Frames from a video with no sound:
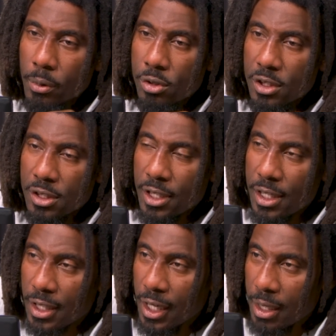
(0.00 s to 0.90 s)
most
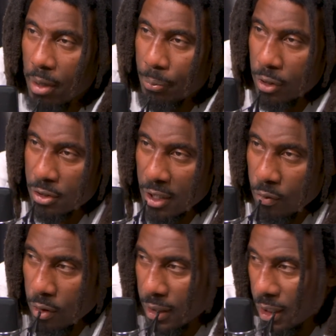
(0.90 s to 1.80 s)
success I had in my
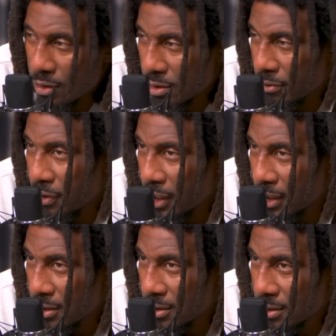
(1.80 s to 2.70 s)
pre-draft workouts was in
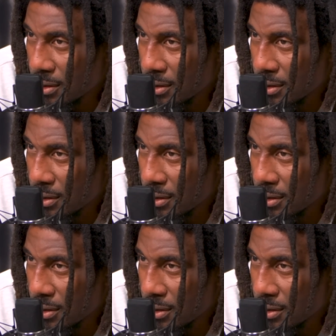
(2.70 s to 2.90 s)
Phoenix.